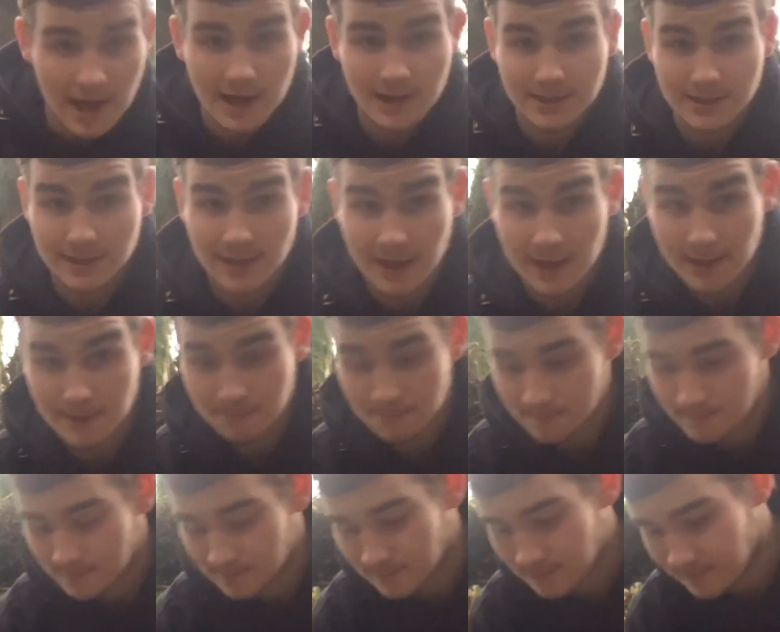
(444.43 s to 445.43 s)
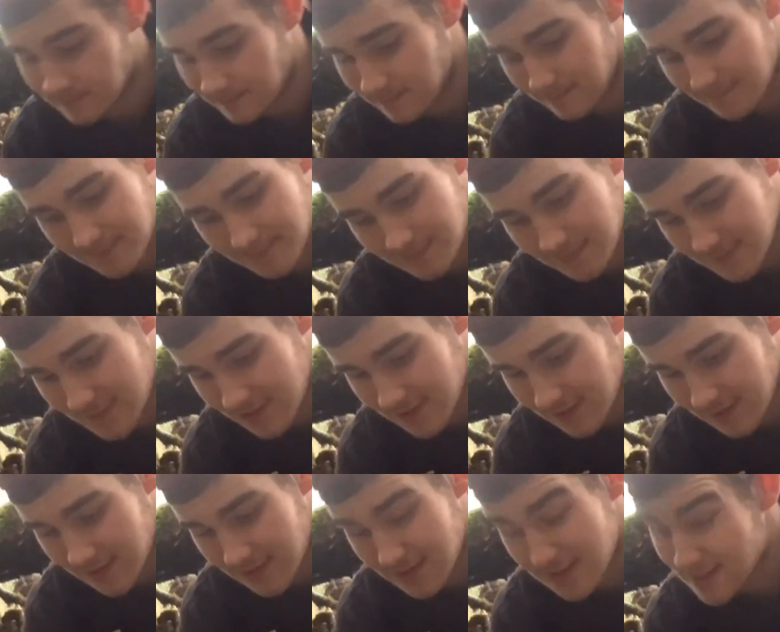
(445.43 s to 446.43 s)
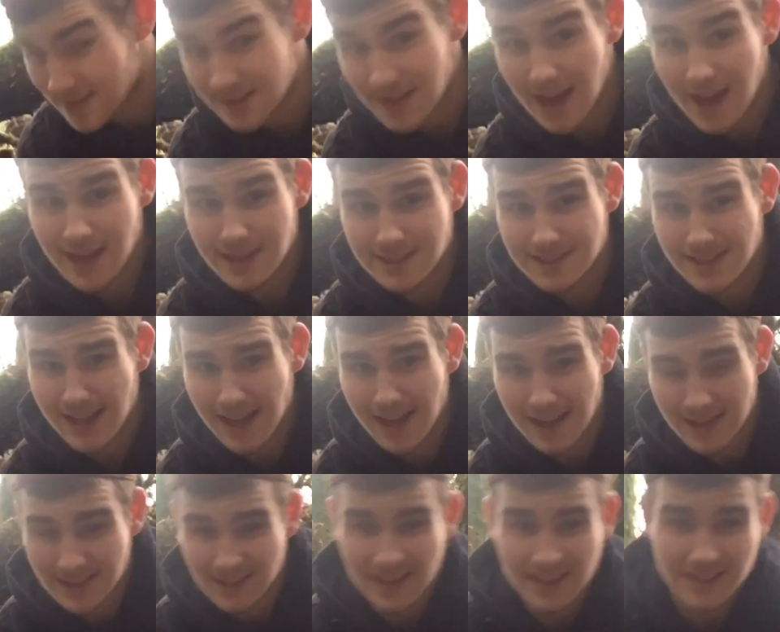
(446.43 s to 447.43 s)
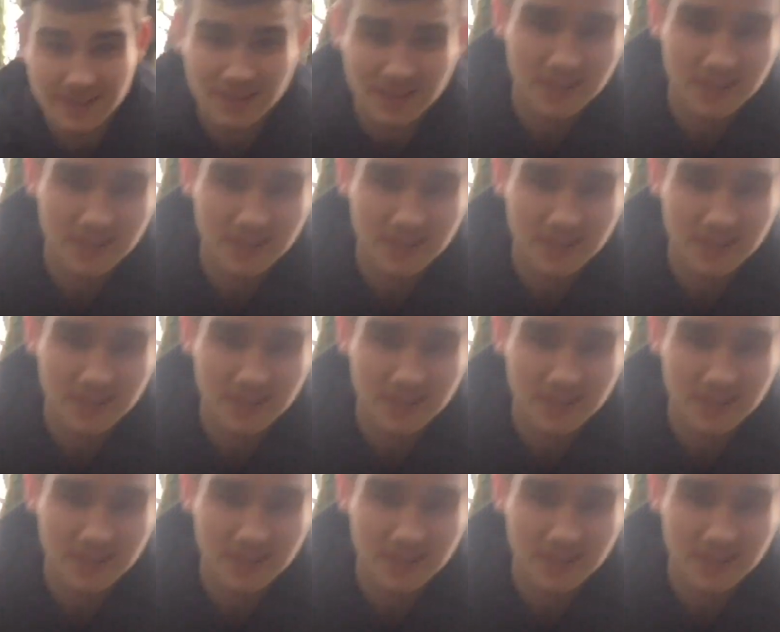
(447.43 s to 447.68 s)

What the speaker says: it today. Sacks. Hey, like, look at